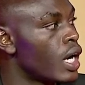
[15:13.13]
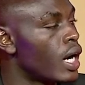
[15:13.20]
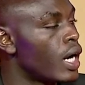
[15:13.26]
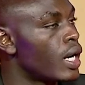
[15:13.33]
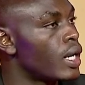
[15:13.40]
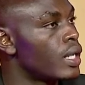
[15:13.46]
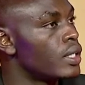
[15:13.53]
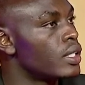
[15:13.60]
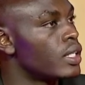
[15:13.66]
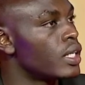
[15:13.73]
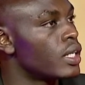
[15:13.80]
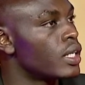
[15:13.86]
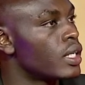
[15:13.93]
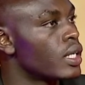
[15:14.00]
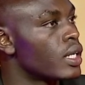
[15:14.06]
And
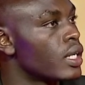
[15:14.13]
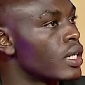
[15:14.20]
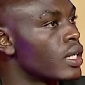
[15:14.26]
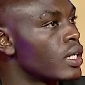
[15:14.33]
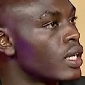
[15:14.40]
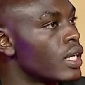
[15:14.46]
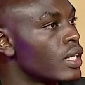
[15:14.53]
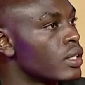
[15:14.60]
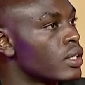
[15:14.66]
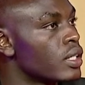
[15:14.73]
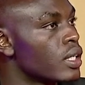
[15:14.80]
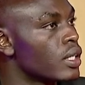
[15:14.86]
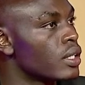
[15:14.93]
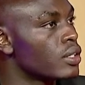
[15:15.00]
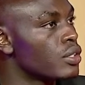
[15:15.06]
uh,
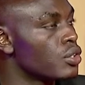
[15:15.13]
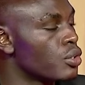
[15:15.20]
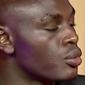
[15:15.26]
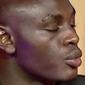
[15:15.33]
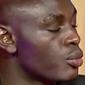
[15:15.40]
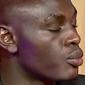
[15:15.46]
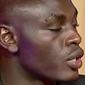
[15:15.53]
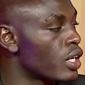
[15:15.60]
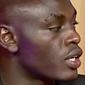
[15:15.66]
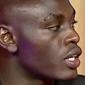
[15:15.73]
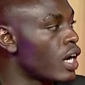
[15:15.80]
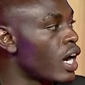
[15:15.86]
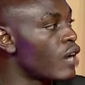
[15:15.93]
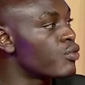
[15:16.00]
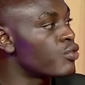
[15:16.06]
like uh, you remember,
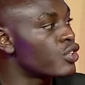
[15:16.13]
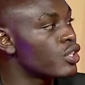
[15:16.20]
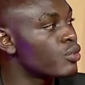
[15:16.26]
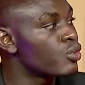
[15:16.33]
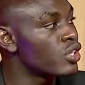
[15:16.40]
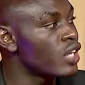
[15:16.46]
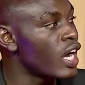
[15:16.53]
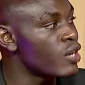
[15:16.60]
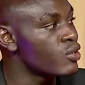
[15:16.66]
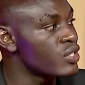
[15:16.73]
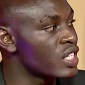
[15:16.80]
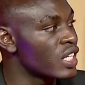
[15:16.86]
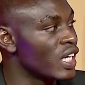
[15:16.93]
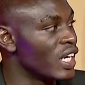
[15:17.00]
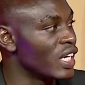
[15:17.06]
affordable
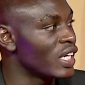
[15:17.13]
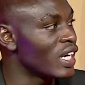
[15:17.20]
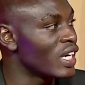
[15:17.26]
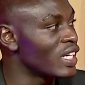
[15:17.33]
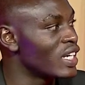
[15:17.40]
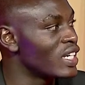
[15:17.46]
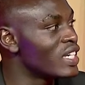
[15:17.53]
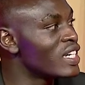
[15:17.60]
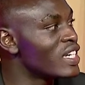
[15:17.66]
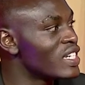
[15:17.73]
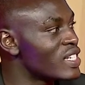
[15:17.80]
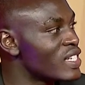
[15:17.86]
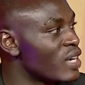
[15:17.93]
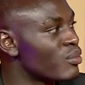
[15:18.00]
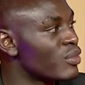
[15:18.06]
housing in Kenya
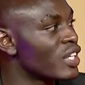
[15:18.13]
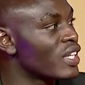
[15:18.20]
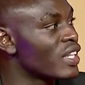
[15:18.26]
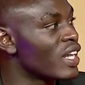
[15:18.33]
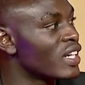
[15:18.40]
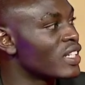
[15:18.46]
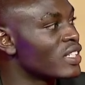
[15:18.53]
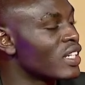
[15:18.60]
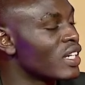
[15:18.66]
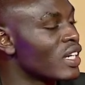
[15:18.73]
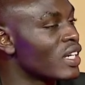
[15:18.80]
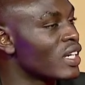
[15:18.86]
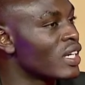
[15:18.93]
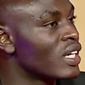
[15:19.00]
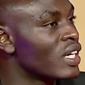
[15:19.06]
is something that
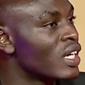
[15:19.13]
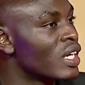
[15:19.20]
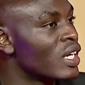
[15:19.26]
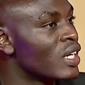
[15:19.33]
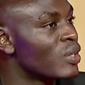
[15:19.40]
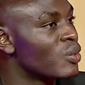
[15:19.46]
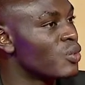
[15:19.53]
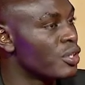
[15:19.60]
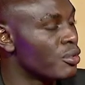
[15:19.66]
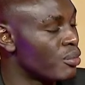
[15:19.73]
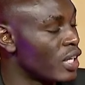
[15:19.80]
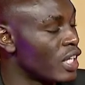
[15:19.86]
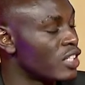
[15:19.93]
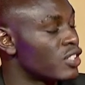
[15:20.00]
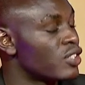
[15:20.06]
uh, we
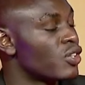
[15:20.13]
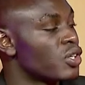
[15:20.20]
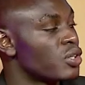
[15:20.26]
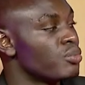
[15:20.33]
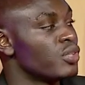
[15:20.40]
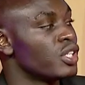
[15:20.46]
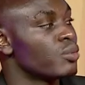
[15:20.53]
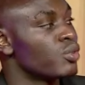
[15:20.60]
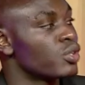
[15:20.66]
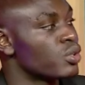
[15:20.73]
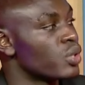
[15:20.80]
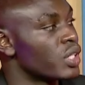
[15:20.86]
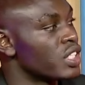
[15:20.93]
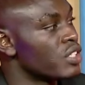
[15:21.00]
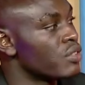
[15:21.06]
might not be able
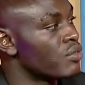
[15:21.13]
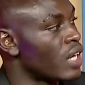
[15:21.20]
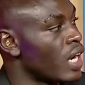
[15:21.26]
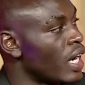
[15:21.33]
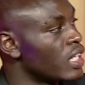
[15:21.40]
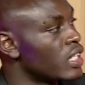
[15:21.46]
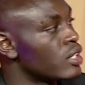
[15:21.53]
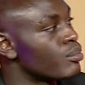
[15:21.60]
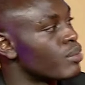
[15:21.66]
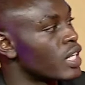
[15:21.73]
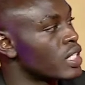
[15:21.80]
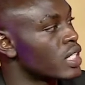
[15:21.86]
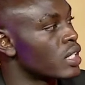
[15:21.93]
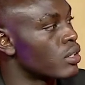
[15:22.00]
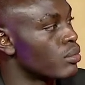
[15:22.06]
to achieve one hundred
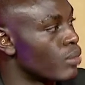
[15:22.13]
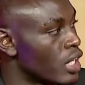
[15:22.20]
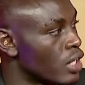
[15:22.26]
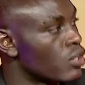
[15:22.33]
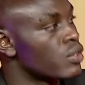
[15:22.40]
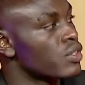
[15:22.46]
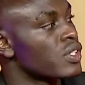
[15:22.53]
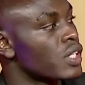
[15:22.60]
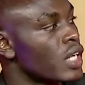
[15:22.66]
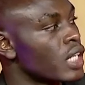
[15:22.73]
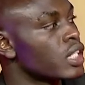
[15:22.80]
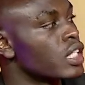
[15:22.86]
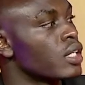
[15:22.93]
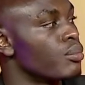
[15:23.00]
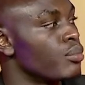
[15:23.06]
percent by
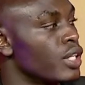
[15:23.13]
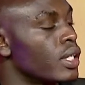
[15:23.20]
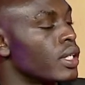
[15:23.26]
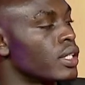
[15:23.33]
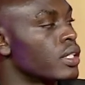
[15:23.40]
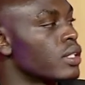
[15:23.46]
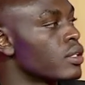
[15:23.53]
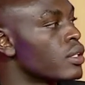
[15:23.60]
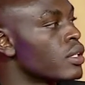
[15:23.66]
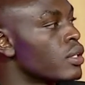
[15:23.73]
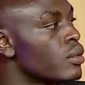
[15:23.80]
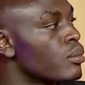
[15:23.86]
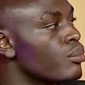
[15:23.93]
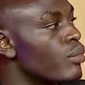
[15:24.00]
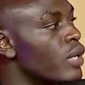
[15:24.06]
constructing building.
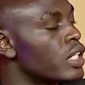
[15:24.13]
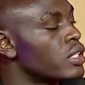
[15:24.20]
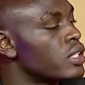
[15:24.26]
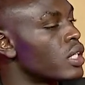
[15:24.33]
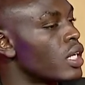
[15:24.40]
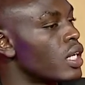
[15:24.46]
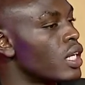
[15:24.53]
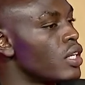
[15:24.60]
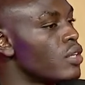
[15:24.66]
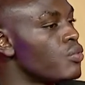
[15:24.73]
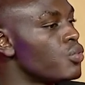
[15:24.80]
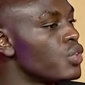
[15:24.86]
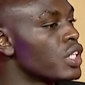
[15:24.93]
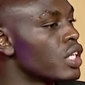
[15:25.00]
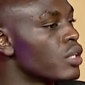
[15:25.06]
Mm-hmm. But uh,
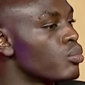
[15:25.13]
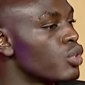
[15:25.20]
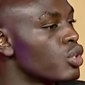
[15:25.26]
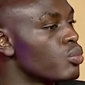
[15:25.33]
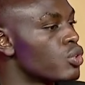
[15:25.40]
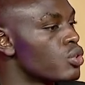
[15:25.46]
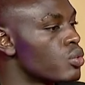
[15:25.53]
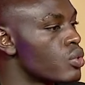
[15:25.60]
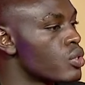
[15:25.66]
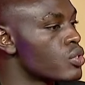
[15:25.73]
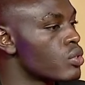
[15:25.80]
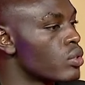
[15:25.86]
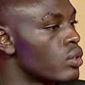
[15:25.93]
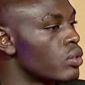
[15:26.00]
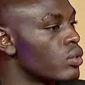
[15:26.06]
if we can be able to
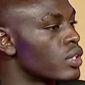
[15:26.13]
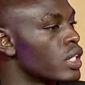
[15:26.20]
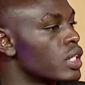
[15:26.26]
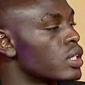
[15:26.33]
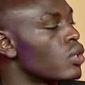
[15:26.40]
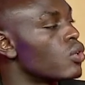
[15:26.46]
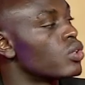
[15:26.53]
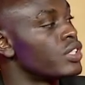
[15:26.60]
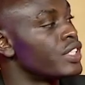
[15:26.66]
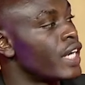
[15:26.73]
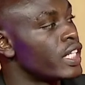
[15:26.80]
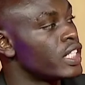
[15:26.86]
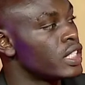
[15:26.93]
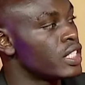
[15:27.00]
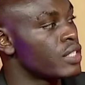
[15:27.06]
also look at
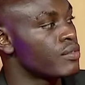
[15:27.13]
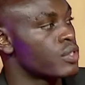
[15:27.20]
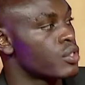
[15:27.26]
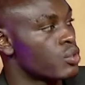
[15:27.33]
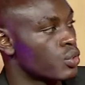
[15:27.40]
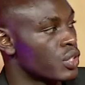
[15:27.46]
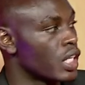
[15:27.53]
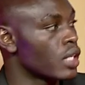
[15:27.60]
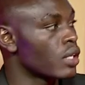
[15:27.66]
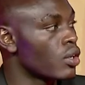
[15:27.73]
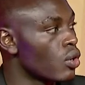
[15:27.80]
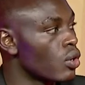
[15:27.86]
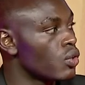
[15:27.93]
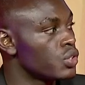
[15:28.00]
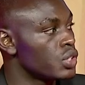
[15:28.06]
alternatives to
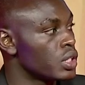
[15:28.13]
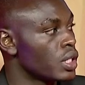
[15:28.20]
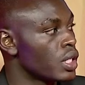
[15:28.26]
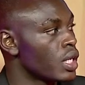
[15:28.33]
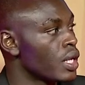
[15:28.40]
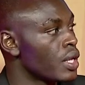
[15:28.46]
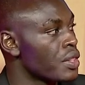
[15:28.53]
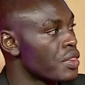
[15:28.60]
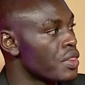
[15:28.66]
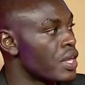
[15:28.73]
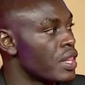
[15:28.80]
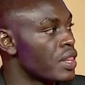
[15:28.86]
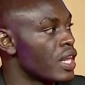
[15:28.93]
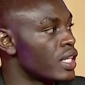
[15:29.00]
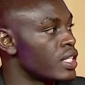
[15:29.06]
technology,
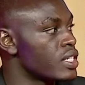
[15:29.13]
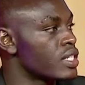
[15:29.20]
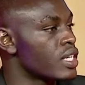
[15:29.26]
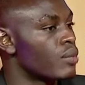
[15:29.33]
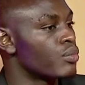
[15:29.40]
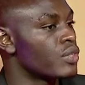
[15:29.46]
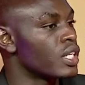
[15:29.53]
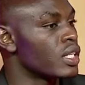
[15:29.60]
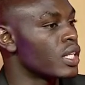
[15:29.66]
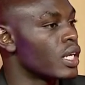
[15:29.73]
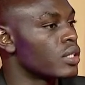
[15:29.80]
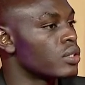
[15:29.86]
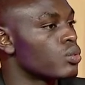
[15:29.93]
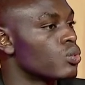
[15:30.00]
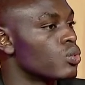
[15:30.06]
then that is something
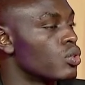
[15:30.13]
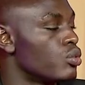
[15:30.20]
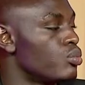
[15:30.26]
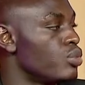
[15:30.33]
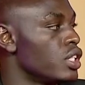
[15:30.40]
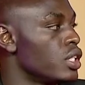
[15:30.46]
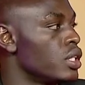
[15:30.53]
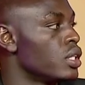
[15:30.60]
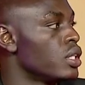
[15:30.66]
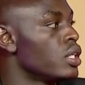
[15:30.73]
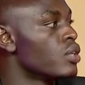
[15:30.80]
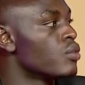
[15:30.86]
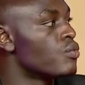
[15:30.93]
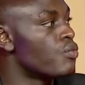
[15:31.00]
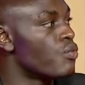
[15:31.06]
that will be
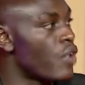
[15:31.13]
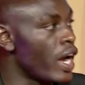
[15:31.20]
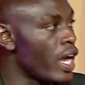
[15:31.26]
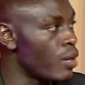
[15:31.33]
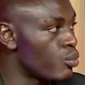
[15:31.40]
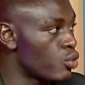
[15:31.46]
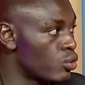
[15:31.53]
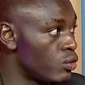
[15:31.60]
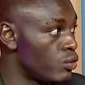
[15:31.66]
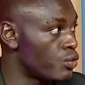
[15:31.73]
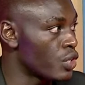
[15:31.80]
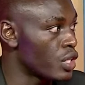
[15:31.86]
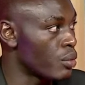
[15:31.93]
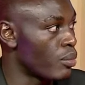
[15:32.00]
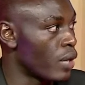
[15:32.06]
viable
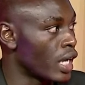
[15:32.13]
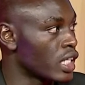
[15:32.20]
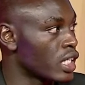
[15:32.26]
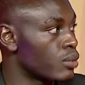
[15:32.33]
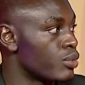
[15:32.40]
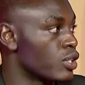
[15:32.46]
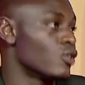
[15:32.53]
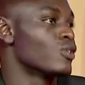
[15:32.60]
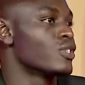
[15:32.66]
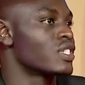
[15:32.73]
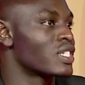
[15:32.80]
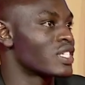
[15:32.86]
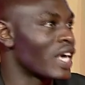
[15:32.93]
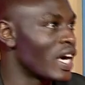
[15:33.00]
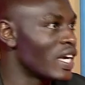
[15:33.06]
for the market,
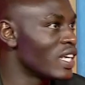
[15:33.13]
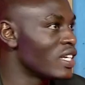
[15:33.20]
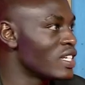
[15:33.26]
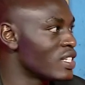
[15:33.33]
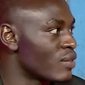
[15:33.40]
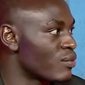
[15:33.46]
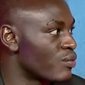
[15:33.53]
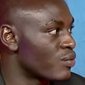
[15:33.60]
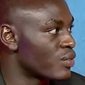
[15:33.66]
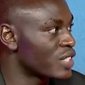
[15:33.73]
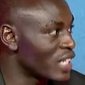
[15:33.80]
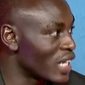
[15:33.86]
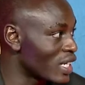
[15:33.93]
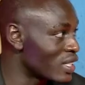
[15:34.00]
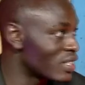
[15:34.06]
because Kenya is a
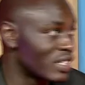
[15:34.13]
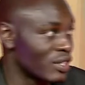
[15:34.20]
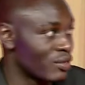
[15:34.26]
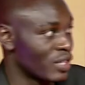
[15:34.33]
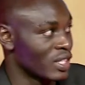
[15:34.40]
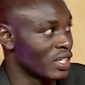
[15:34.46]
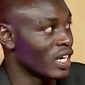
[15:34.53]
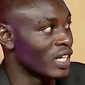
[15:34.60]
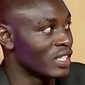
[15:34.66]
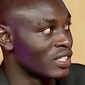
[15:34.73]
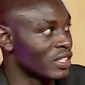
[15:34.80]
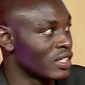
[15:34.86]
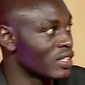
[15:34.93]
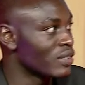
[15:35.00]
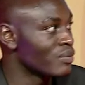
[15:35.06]
tech-driven
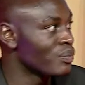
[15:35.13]
country.